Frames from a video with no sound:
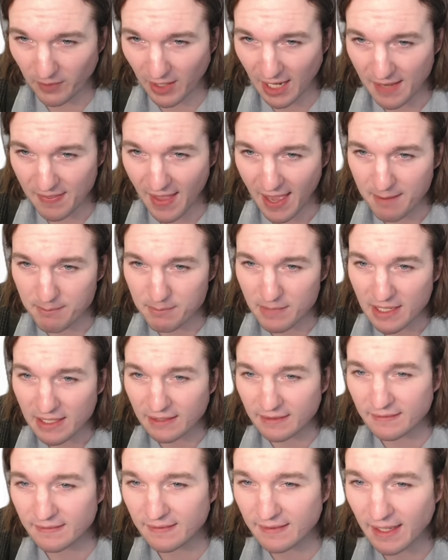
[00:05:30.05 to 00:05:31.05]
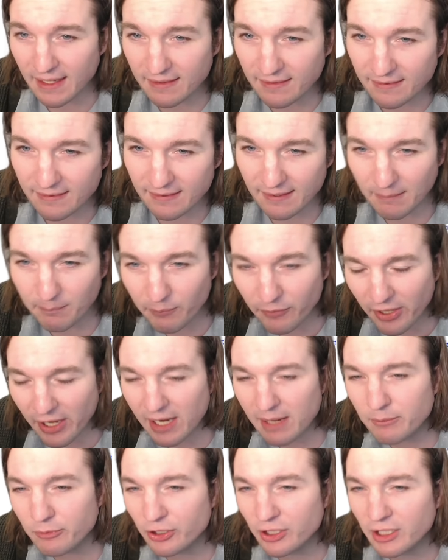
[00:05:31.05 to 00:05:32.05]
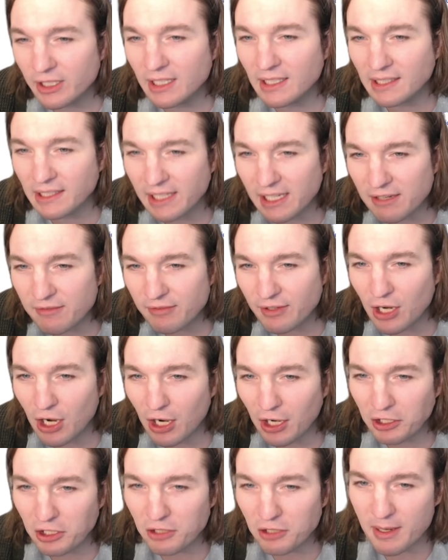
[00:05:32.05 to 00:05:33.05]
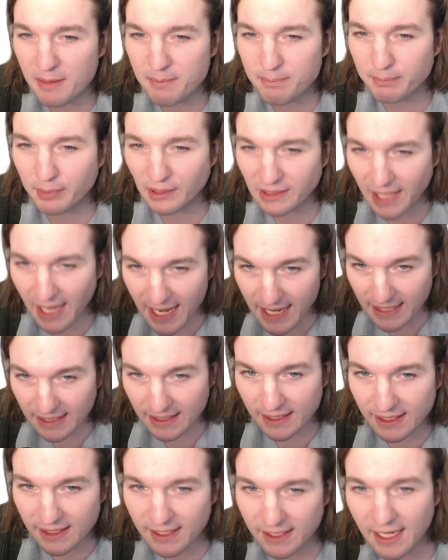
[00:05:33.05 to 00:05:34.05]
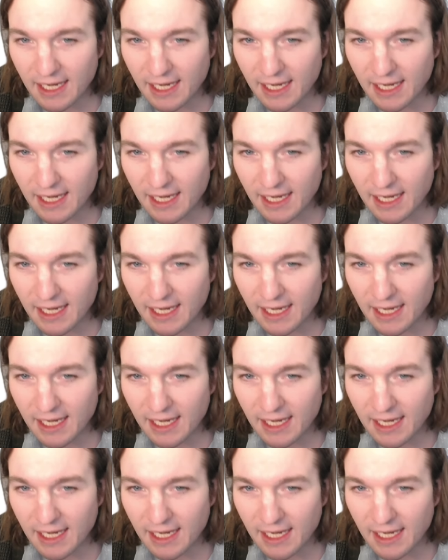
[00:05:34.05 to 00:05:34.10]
And that means that sometimes you're going to leave an argument blank